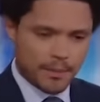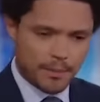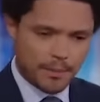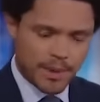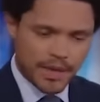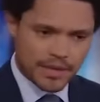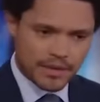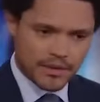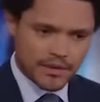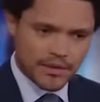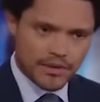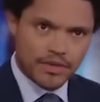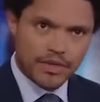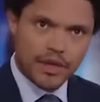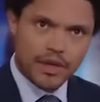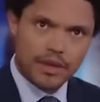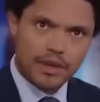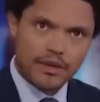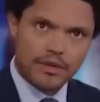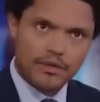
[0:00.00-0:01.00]
but
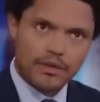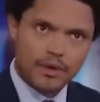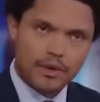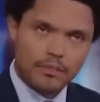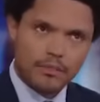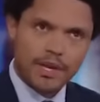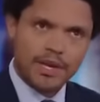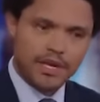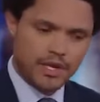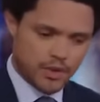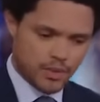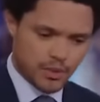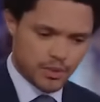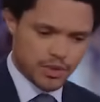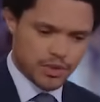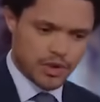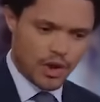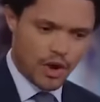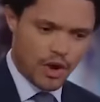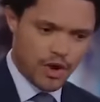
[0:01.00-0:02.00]
there are many who
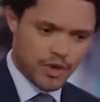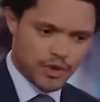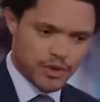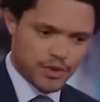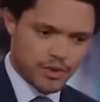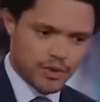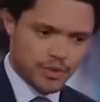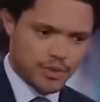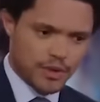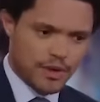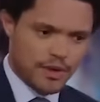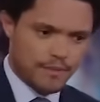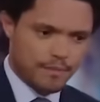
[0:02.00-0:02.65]
would argue